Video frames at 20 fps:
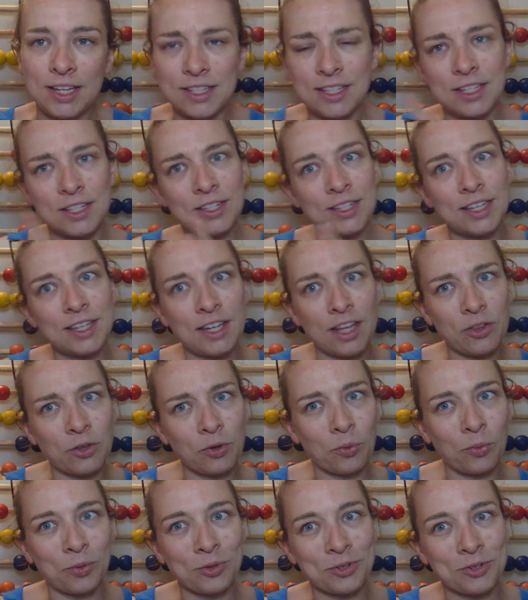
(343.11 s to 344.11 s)
This is another
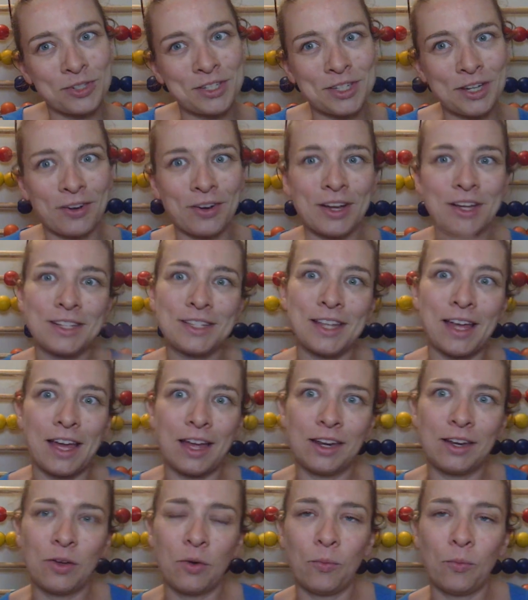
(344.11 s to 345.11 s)
older series that
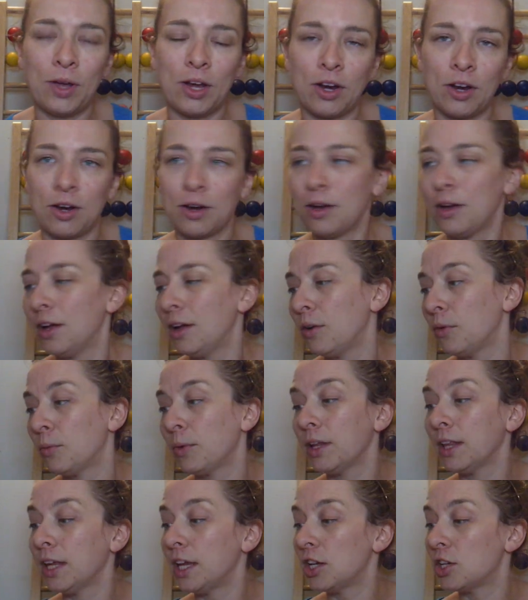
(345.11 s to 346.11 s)
we're
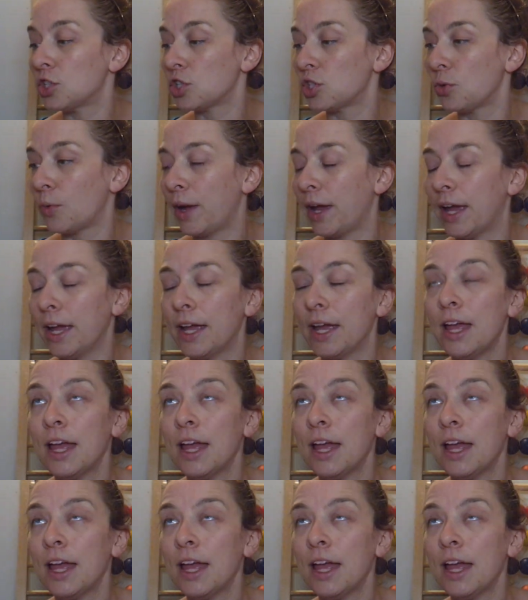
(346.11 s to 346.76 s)
really enjoying.